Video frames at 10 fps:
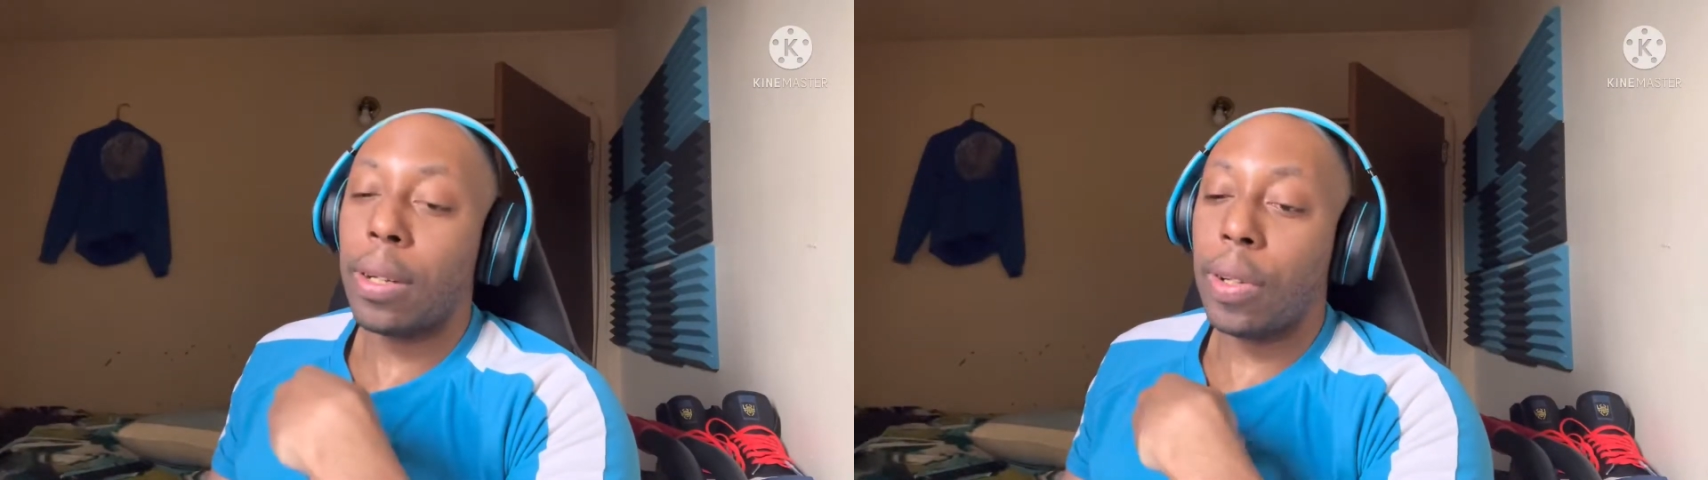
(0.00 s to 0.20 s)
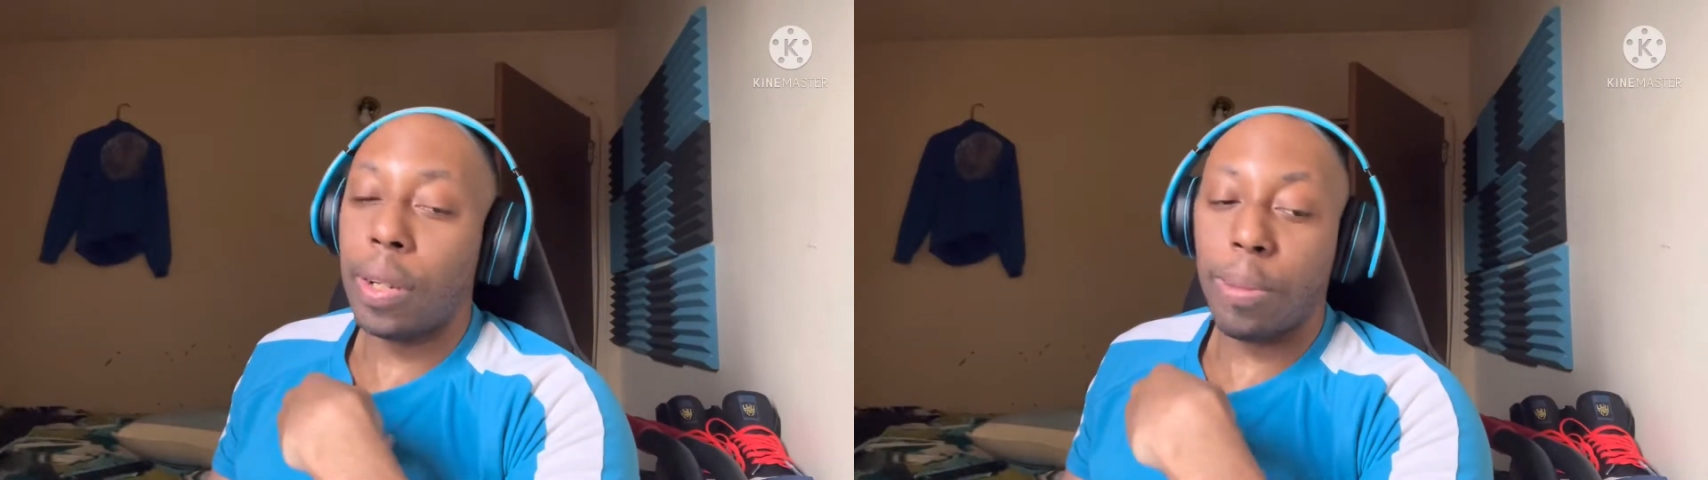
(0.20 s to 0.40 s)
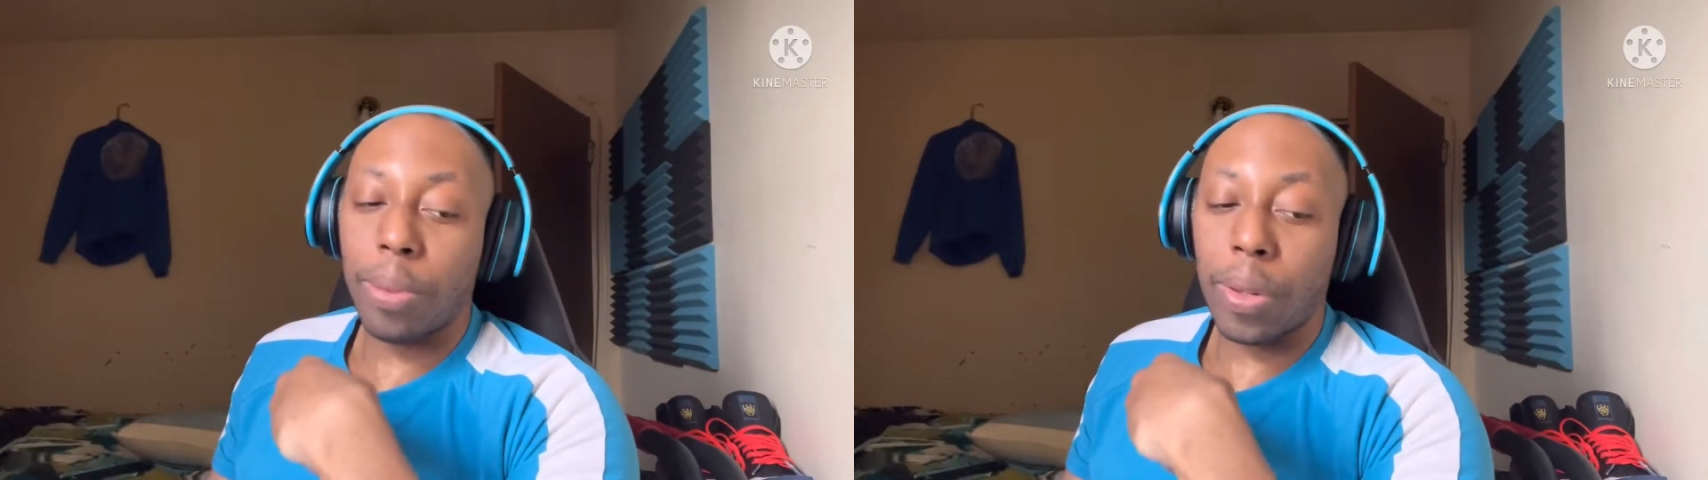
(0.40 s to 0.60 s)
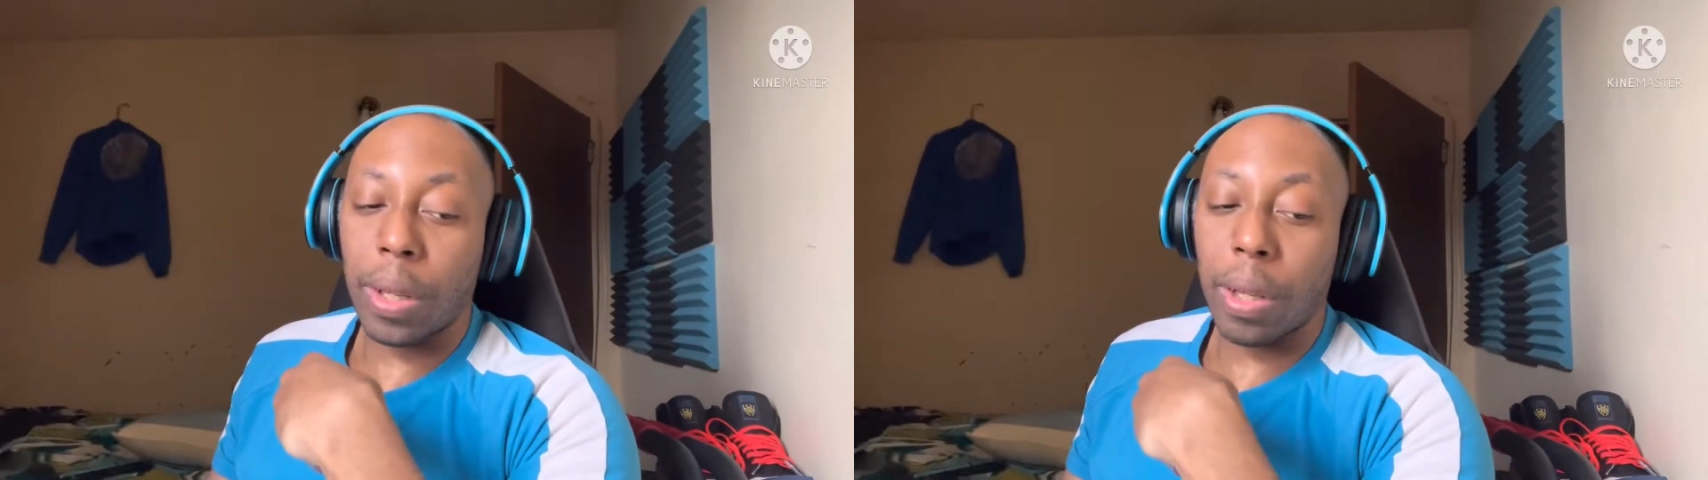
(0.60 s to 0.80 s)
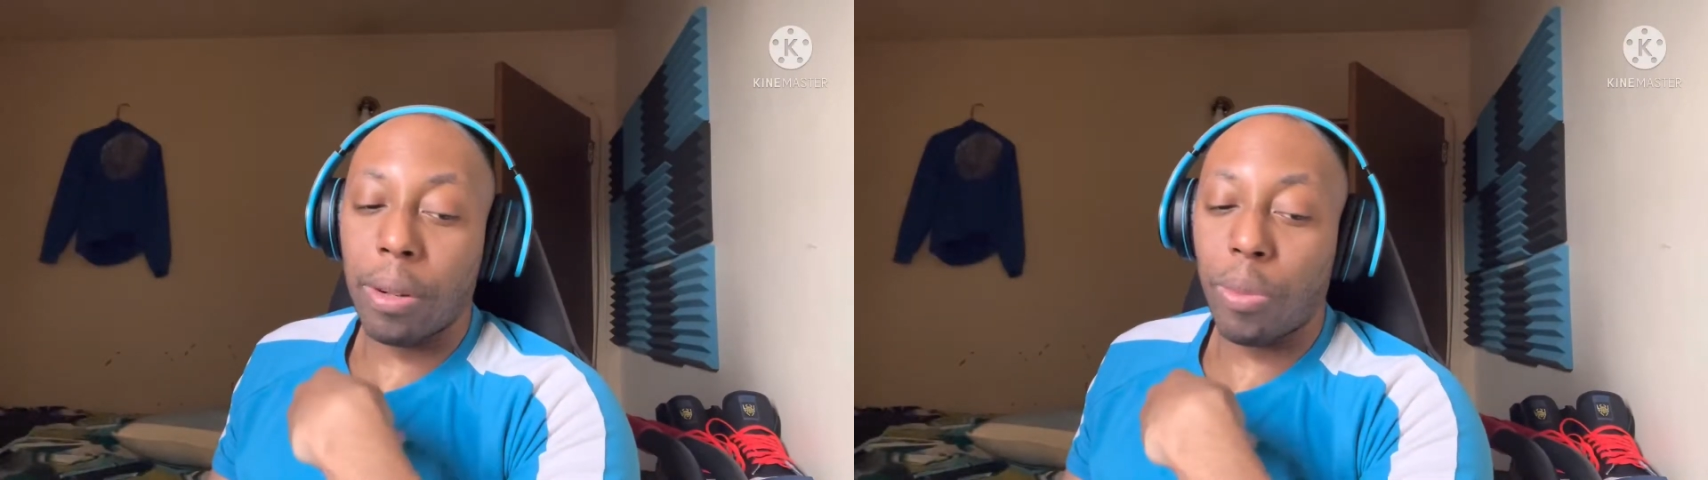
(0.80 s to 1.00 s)

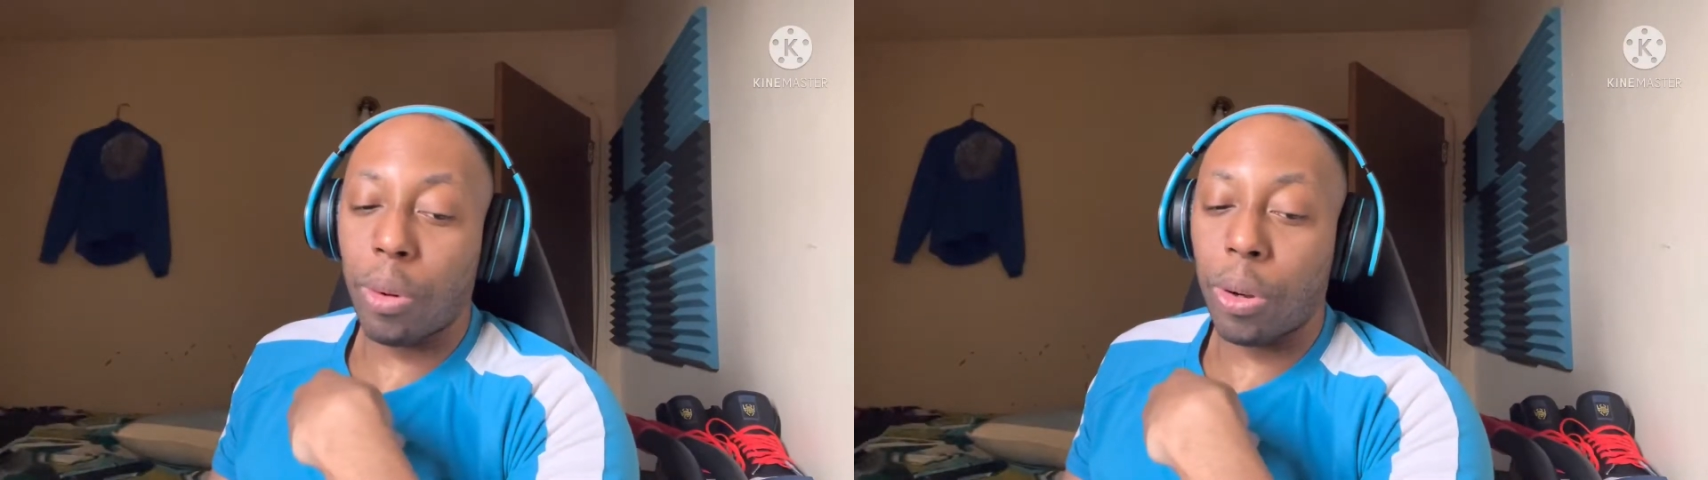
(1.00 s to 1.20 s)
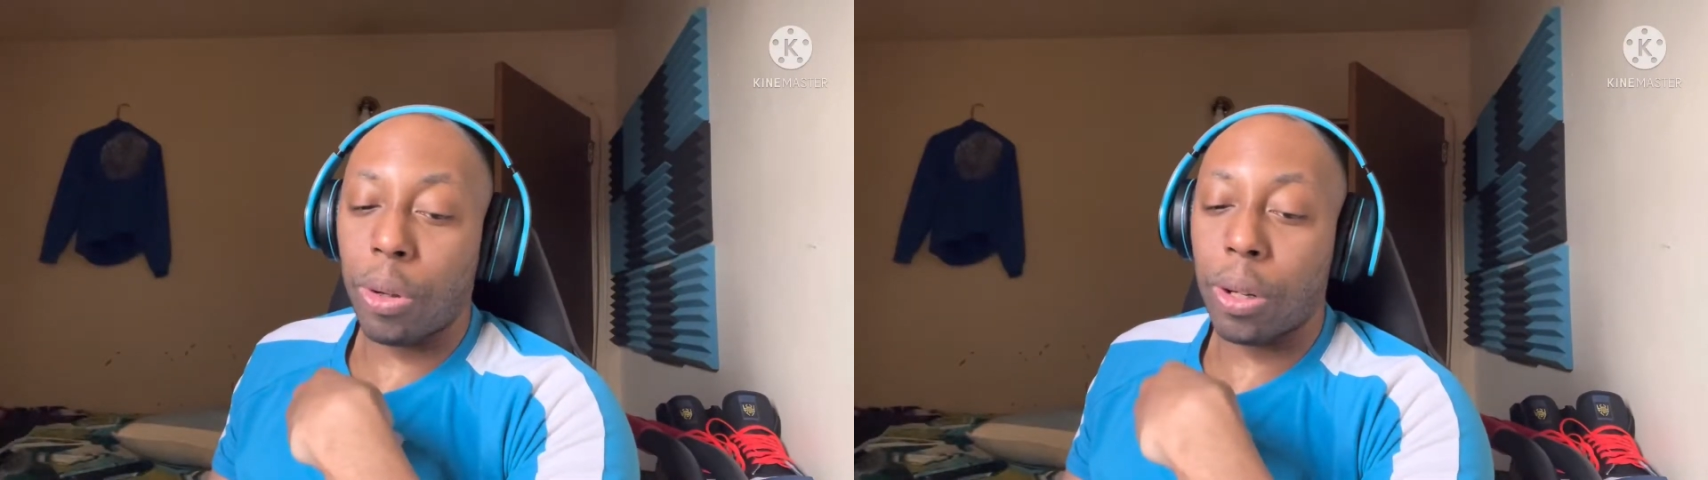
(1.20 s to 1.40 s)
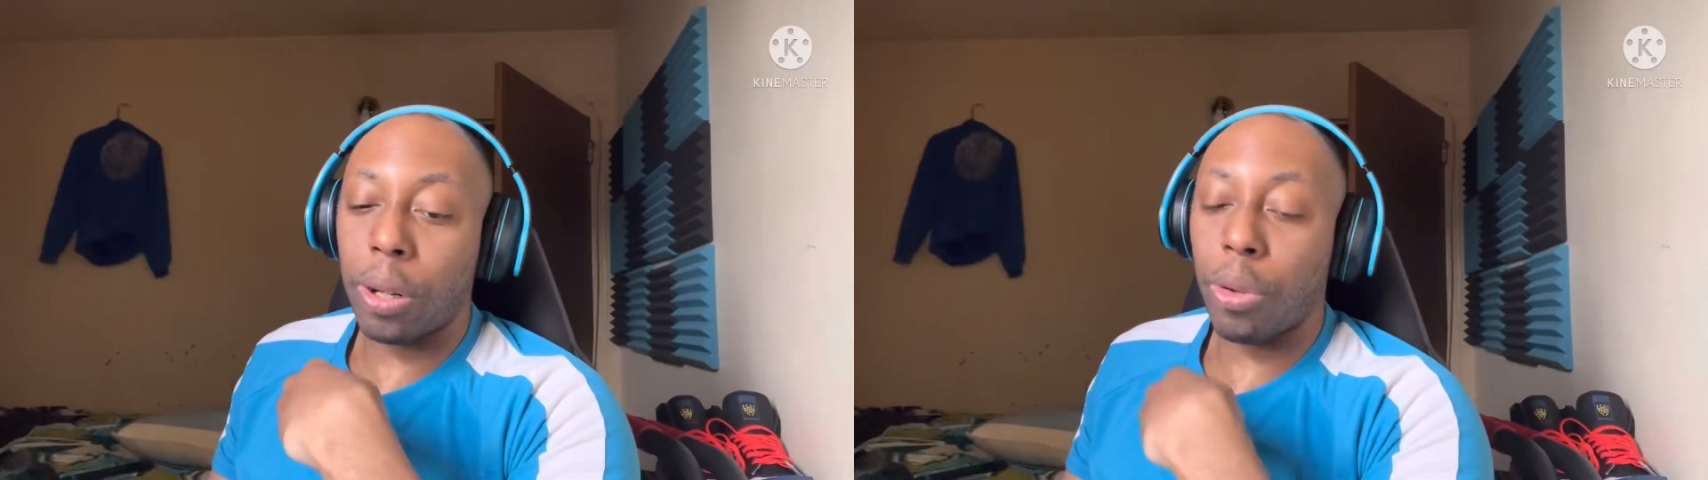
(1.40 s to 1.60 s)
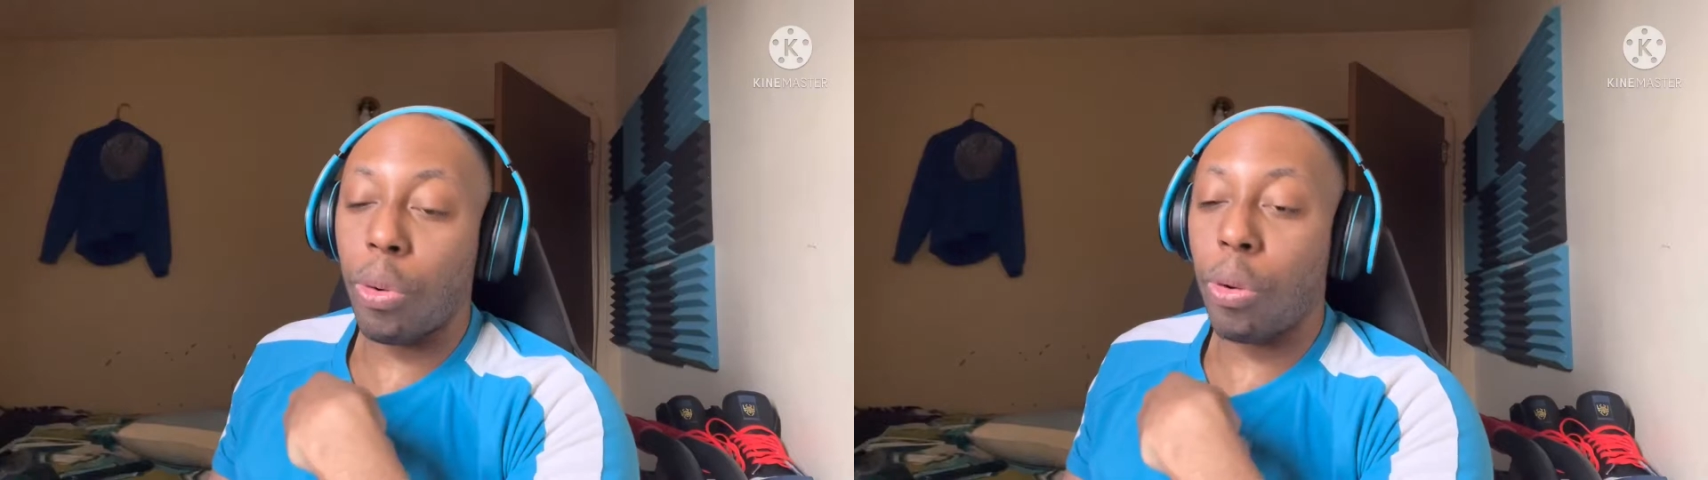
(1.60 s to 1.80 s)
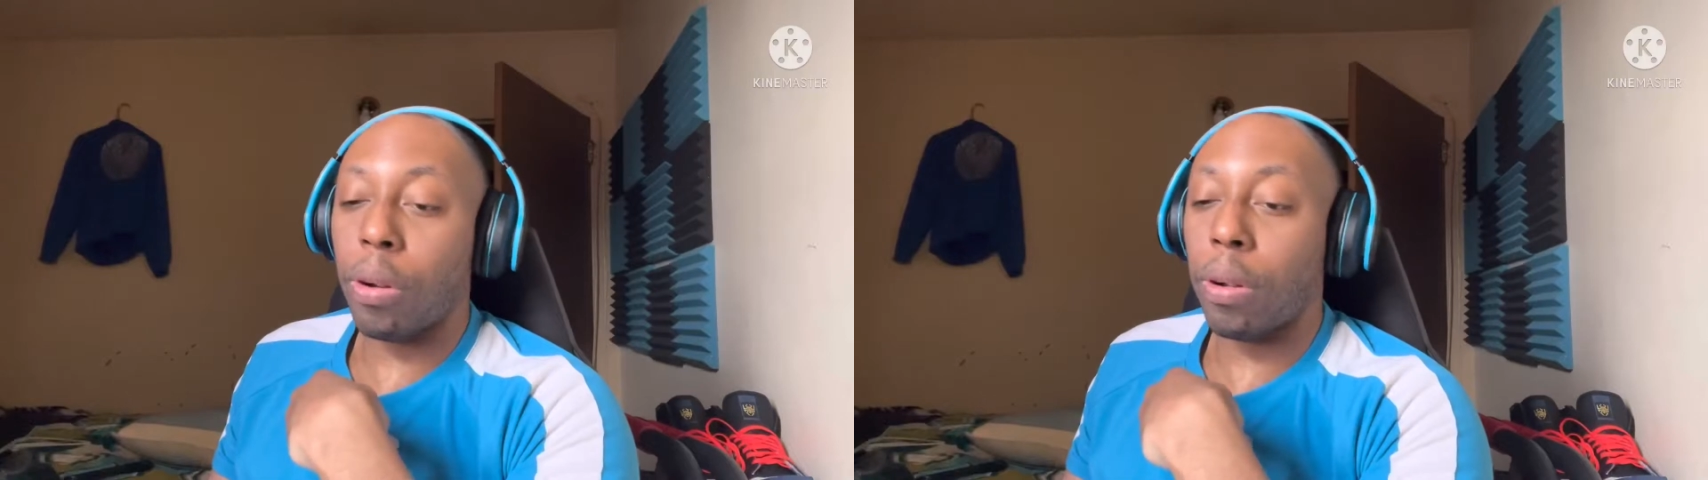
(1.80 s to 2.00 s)
deeply inward in
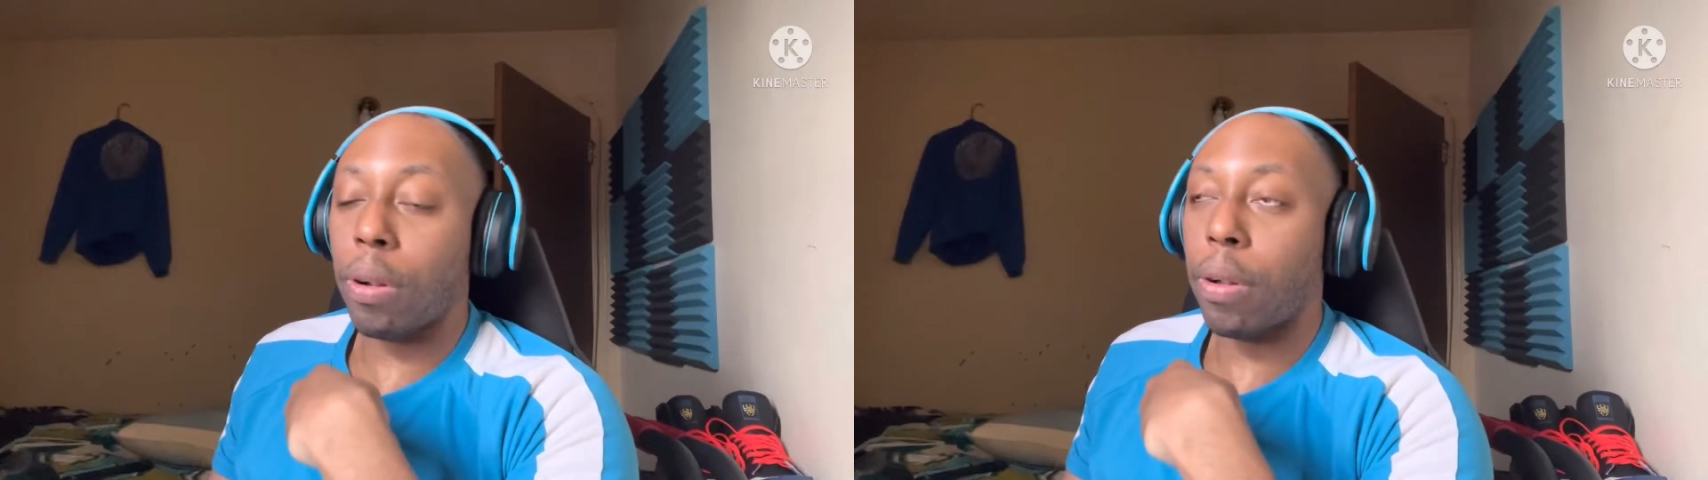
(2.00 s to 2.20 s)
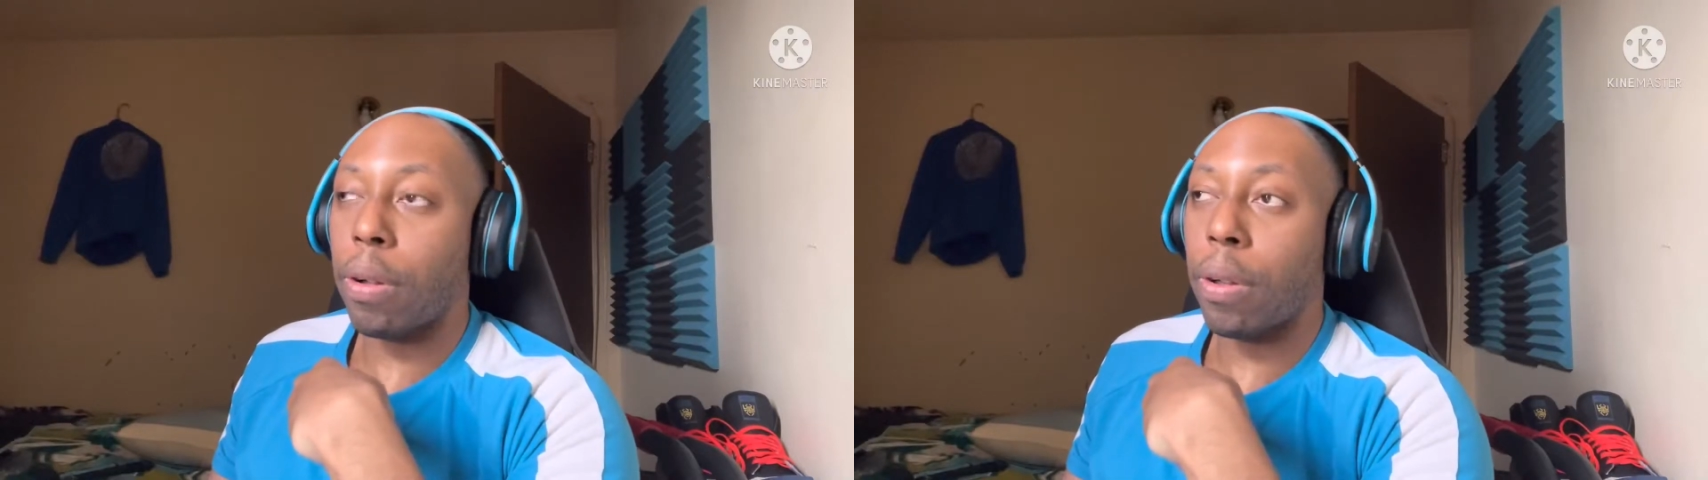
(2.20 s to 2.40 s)
order